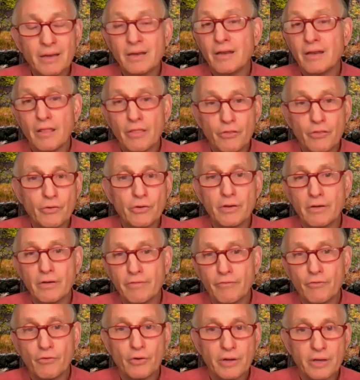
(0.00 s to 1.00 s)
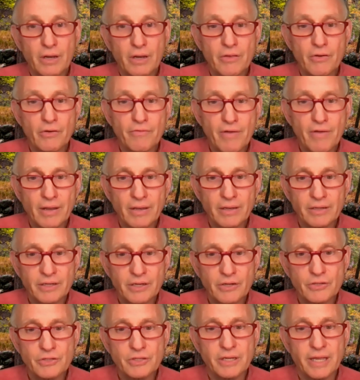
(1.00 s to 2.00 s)
30 or 40 other
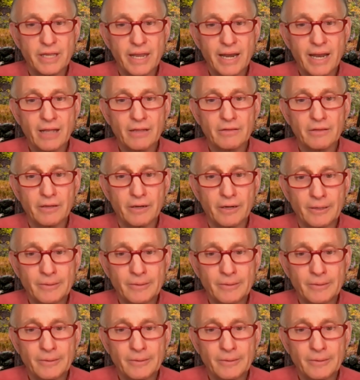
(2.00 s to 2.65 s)
volunteers that get out there.